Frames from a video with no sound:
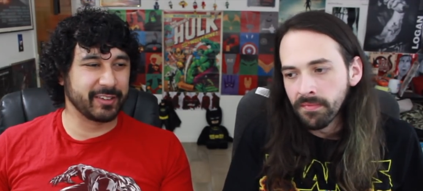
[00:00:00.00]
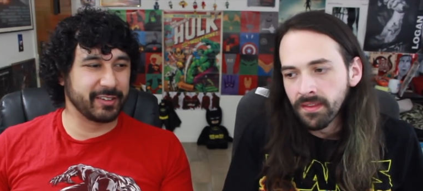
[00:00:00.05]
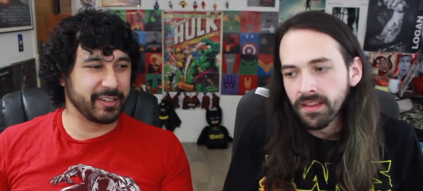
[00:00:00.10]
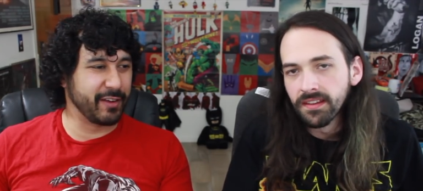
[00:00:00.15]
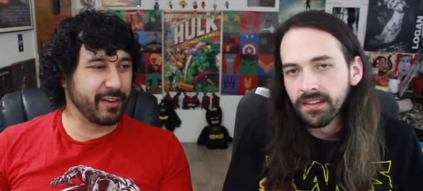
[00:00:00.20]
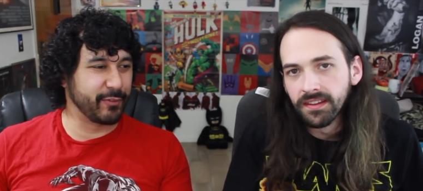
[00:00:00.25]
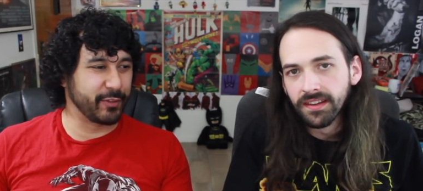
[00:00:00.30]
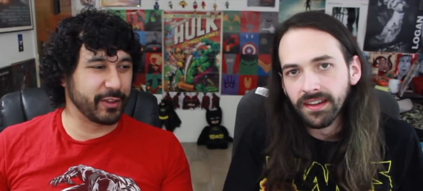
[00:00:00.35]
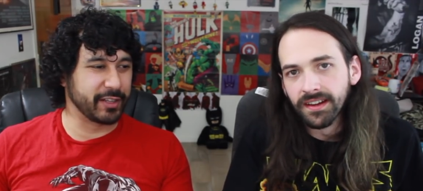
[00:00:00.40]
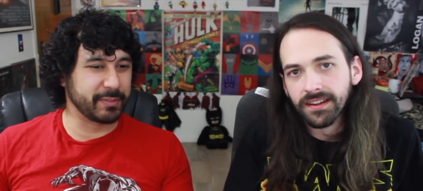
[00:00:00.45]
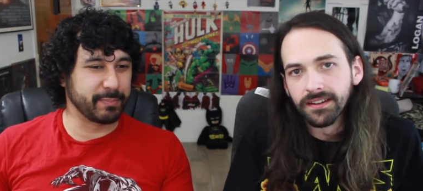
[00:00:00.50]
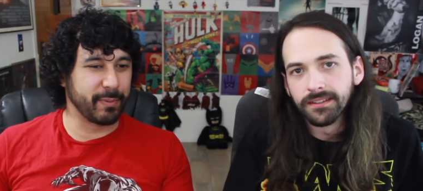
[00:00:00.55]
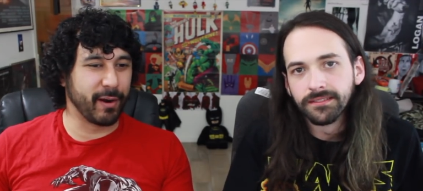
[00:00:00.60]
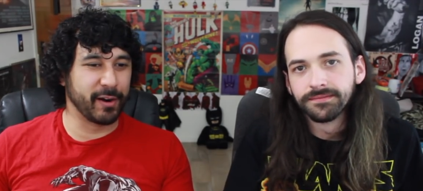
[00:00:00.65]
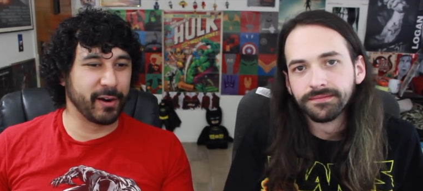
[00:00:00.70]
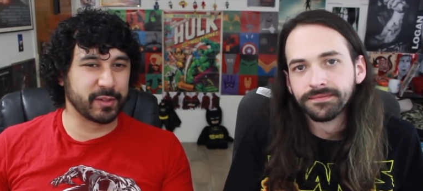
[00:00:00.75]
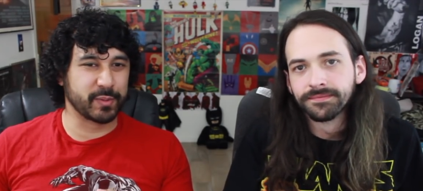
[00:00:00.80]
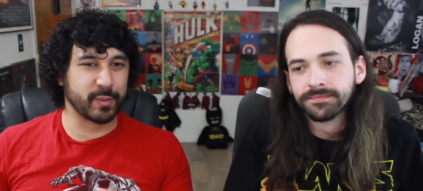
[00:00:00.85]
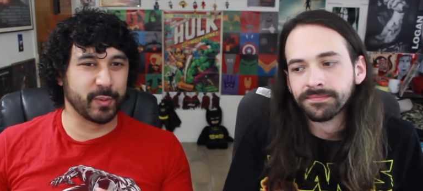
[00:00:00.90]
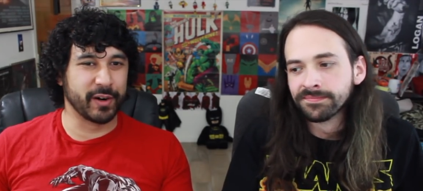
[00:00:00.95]
Speaker 1: There are definitely yeah.
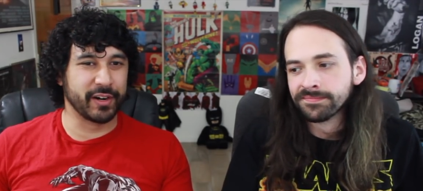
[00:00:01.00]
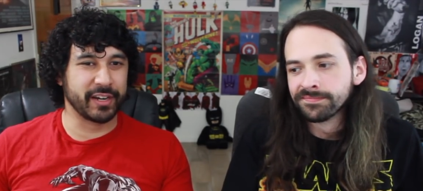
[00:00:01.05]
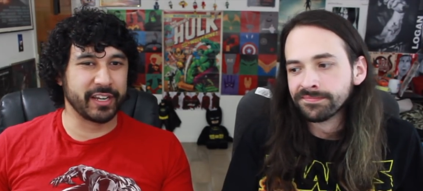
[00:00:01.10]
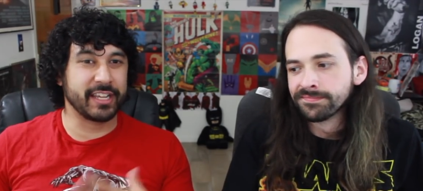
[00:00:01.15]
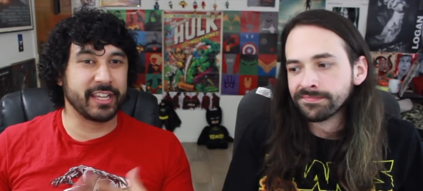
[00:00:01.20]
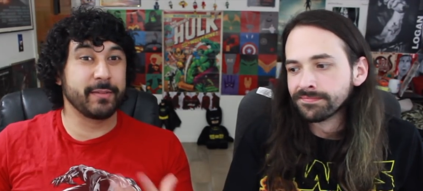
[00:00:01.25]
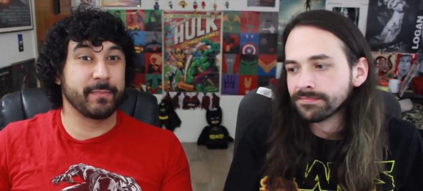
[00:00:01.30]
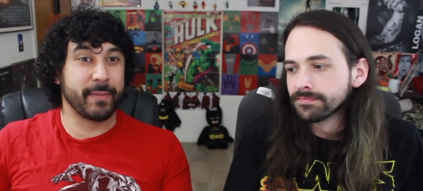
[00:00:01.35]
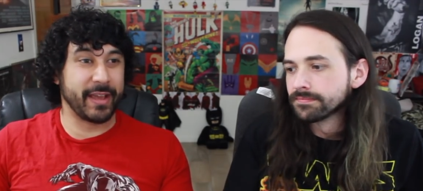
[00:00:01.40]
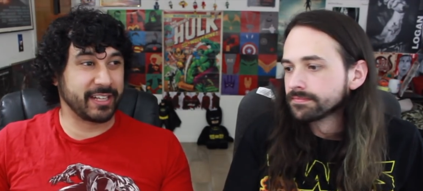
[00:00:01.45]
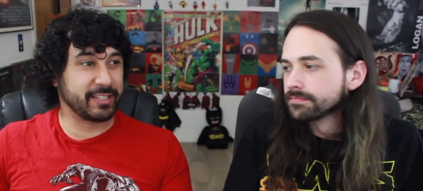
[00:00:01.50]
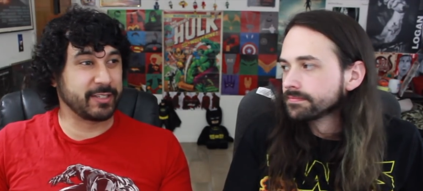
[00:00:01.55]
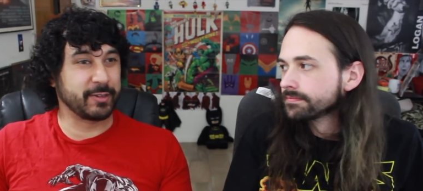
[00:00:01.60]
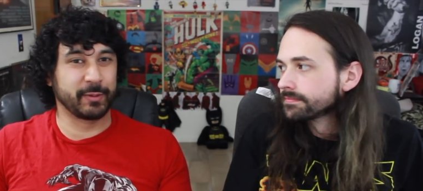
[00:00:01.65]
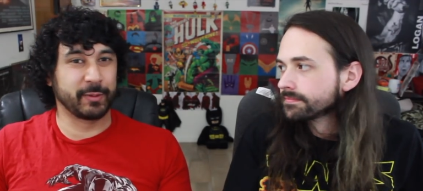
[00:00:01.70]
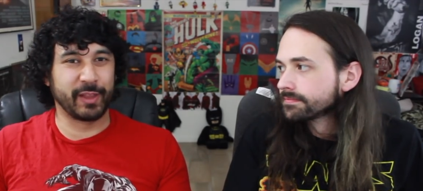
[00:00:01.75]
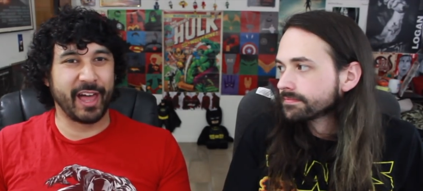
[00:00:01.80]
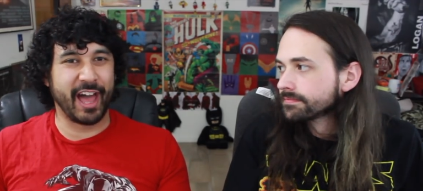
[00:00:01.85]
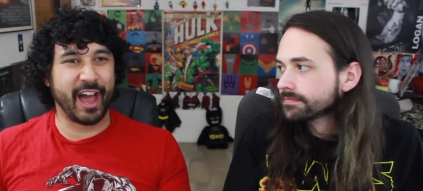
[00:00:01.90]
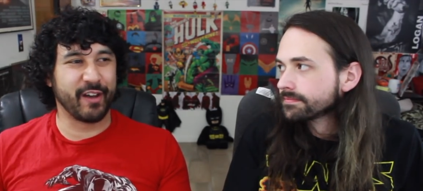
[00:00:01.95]
parts where he makes
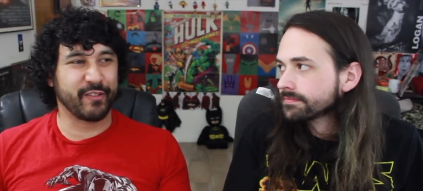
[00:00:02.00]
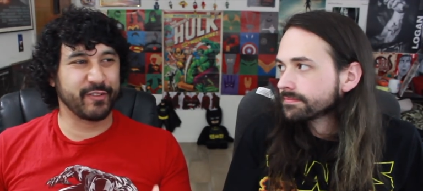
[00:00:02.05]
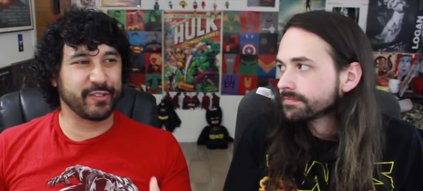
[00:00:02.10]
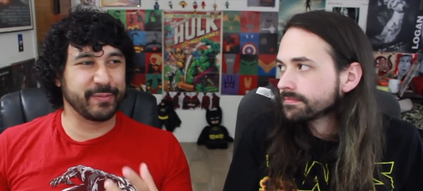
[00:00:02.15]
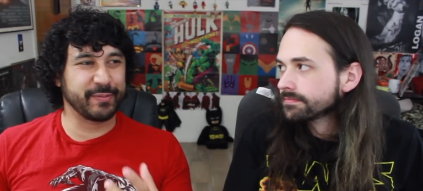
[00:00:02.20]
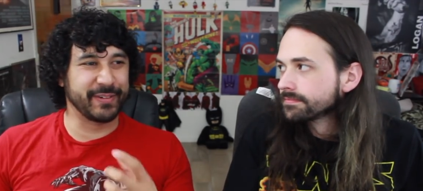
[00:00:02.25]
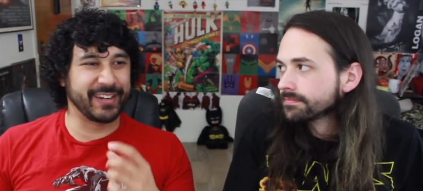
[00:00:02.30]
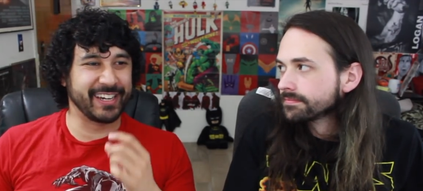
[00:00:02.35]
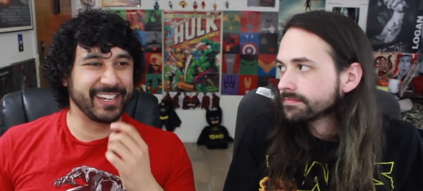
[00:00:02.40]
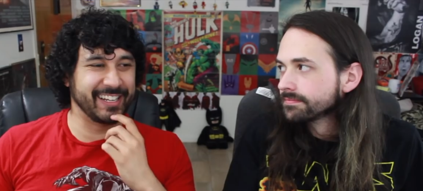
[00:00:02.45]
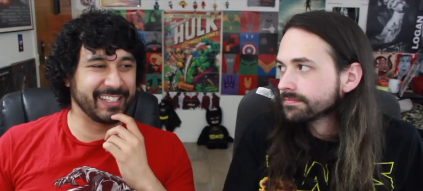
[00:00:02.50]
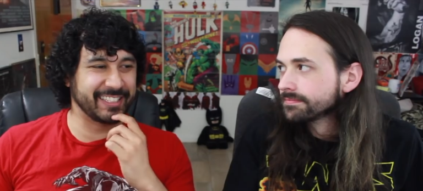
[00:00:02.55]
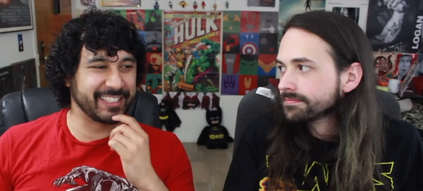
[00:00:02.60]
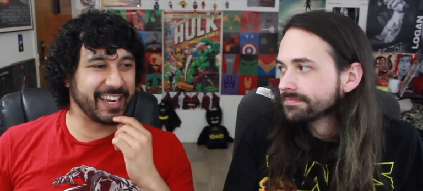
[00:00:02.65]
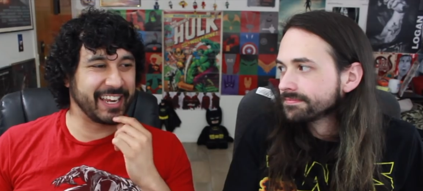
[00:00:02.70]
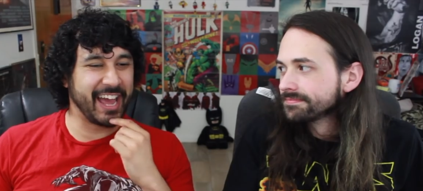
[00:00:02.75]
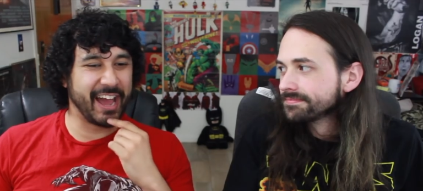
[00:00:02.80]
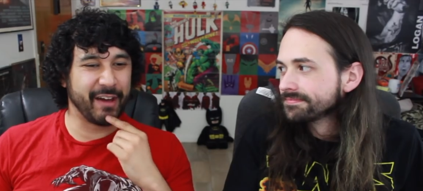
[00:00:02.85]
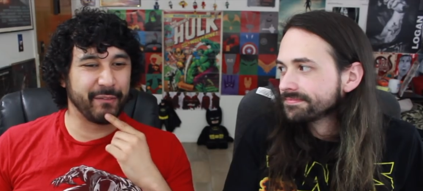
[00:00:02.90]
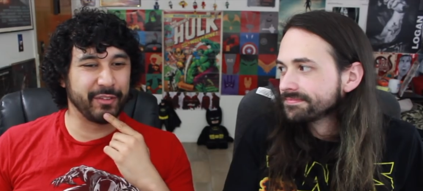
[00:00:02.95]
you laugh, but he
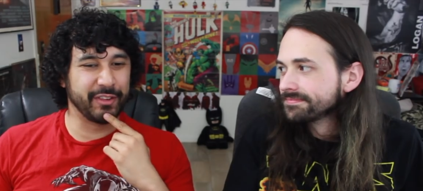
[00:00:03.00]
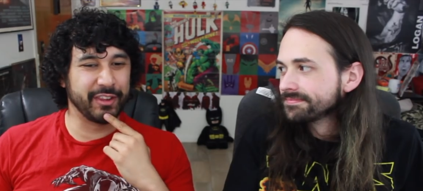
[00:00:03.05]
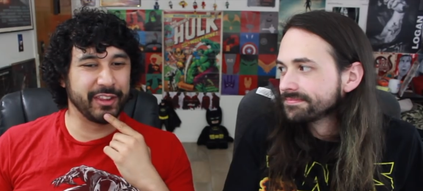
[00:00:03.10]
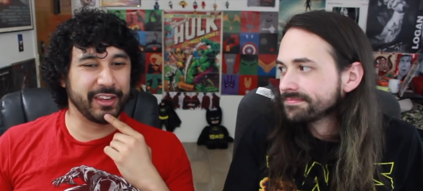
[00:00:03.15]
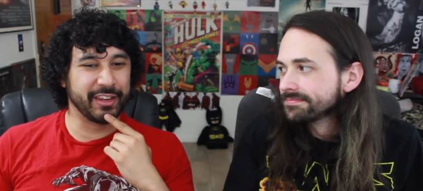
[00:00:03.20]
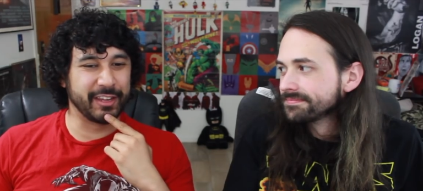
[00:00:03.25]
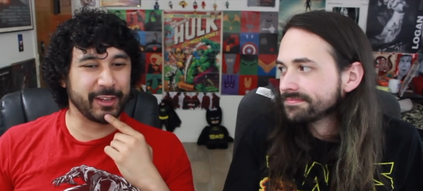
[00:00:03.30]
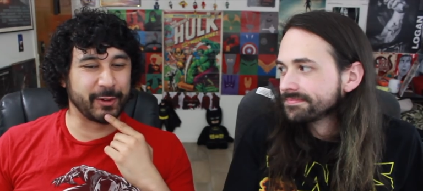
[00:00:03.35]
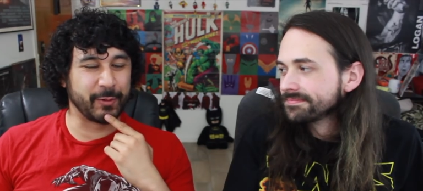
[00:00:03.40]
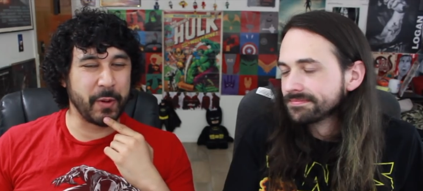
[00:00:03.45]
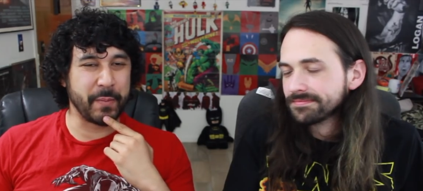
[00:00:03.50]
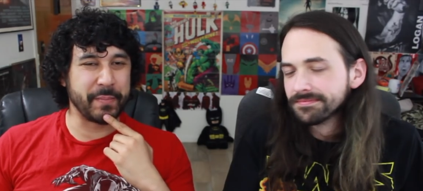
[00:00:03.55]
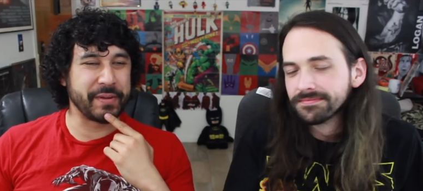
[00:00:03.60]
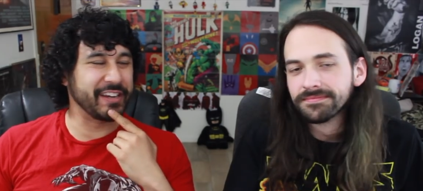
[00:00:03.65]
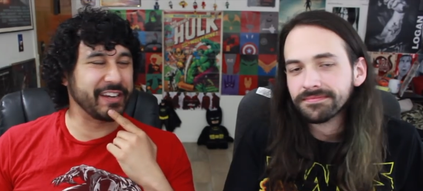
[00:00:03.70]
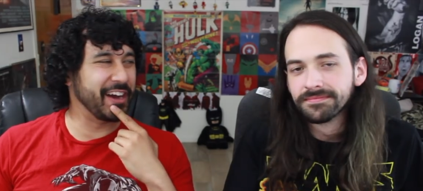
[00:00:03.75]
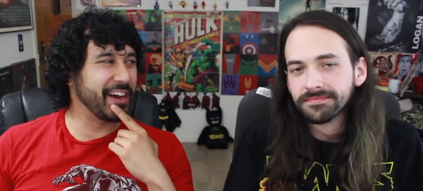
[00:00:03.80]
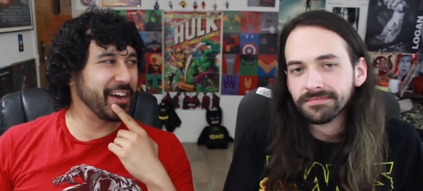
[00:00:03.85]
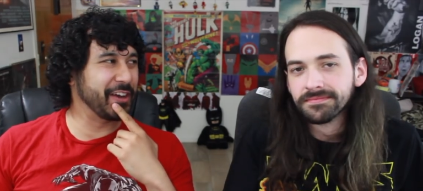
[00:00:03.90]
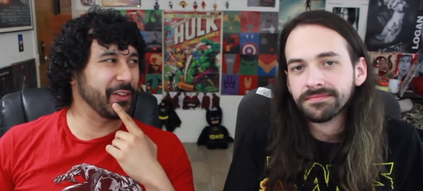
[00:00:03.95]
doesn't have the, the
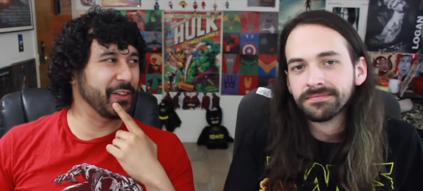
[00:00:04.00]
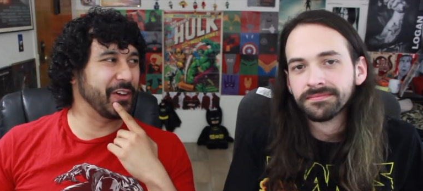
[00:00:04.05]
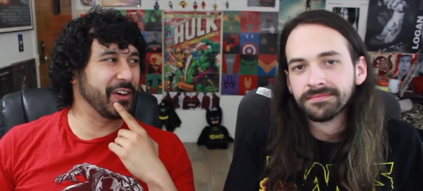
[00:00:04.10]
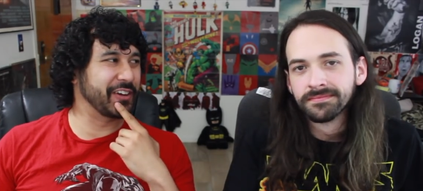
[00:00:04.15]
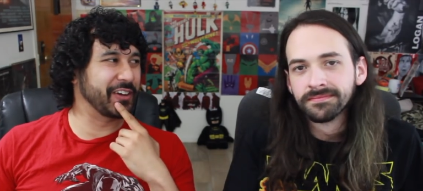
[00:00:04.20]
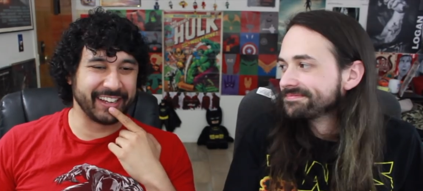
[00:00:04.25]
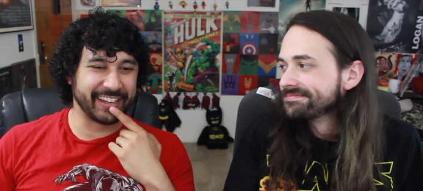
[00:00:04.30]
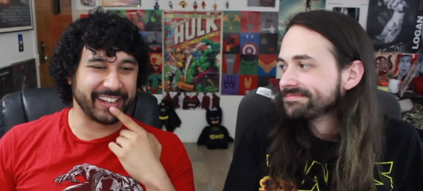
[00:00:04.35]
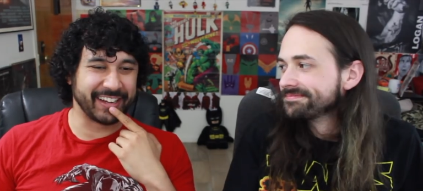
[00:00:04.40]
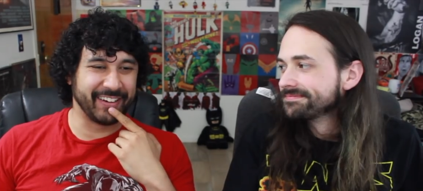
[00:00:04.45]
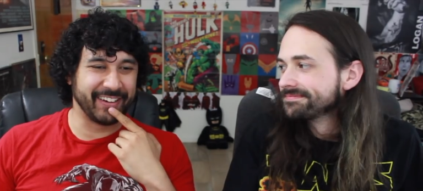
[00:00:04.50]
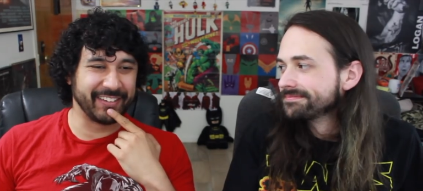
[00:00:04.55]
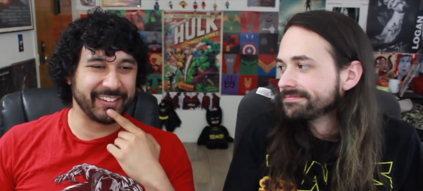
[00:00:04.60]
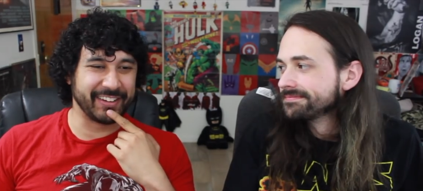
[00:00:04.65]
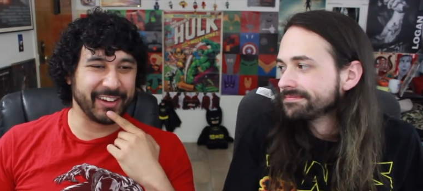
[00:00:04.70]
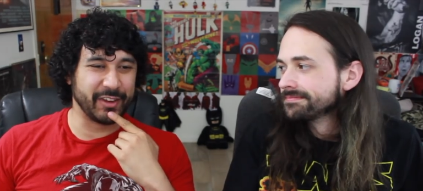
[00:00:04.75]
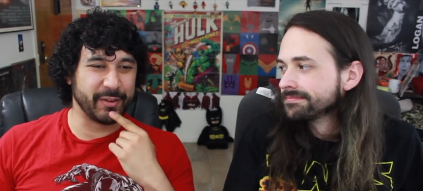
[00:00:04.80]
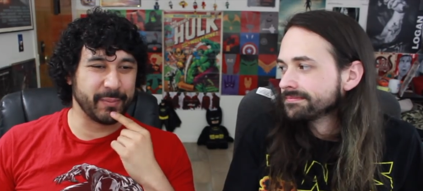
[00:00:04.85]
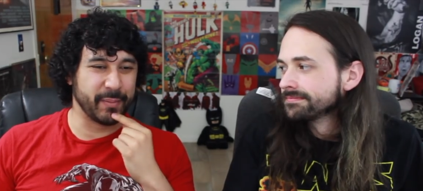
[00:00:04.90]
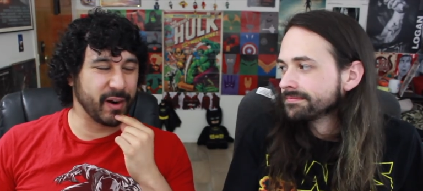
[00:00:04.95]
quippy dialogue like all
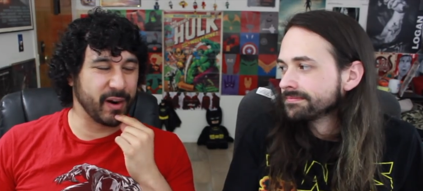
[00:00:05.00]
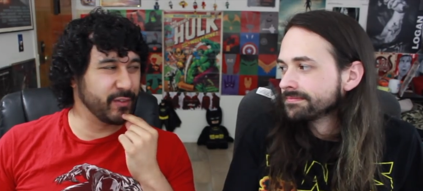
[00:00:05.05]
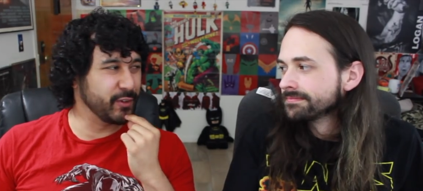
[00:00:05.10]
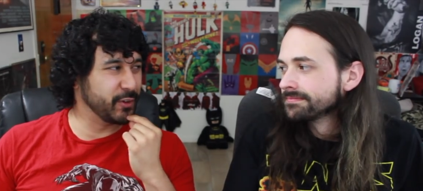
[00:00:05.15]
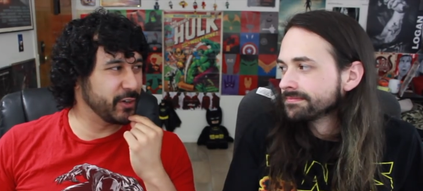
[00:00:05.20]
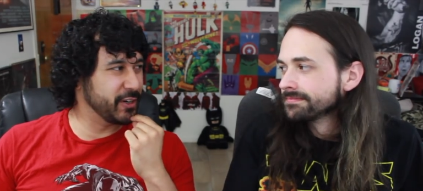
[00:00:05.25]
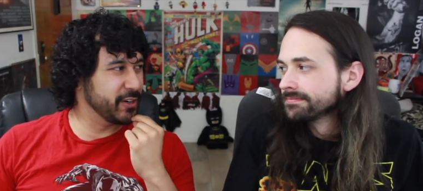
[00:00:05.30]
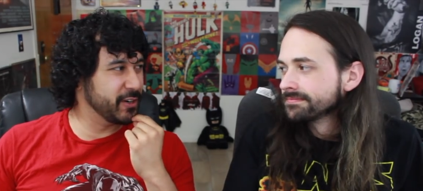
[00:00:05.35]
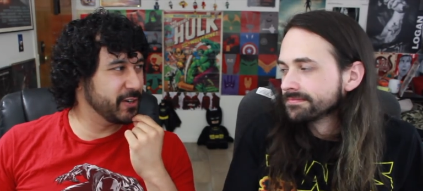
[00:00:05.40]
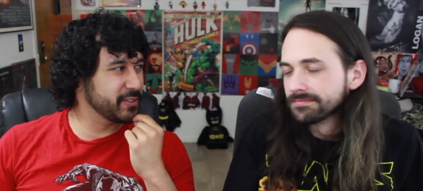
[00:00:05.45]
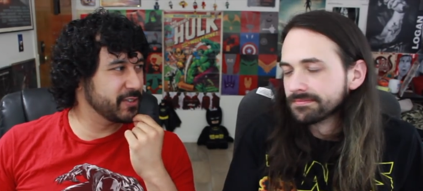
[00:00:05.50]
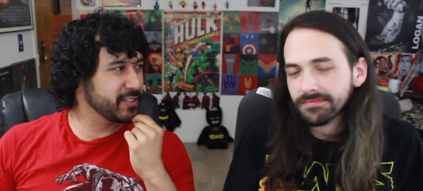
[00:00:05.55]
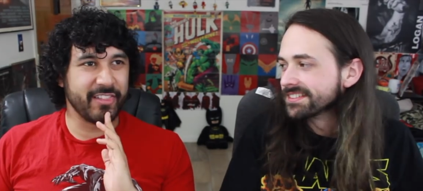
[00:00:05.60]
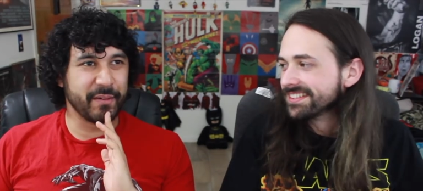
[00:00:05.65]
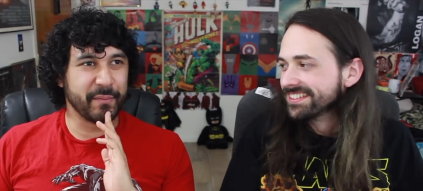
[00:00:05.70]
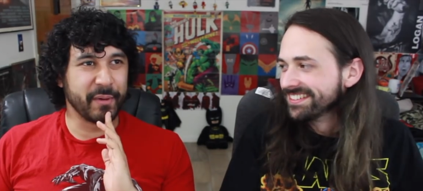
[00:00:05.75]
the other Marvel heroes.